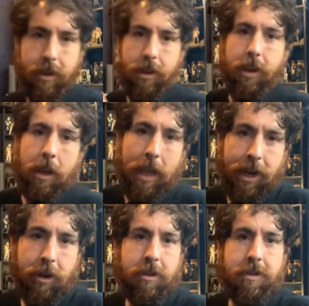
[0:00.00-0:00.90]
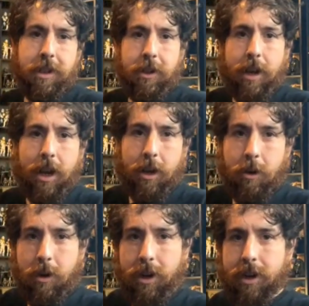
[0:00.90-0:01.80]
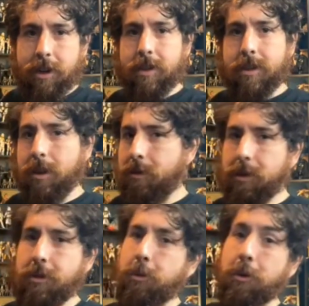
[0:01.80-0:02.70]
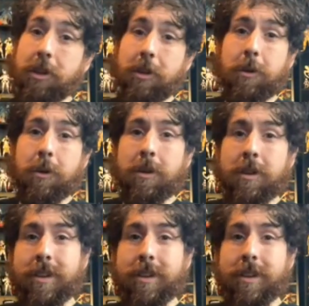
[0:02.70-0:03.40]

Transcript: layers that you got going on and stuff is just really cool.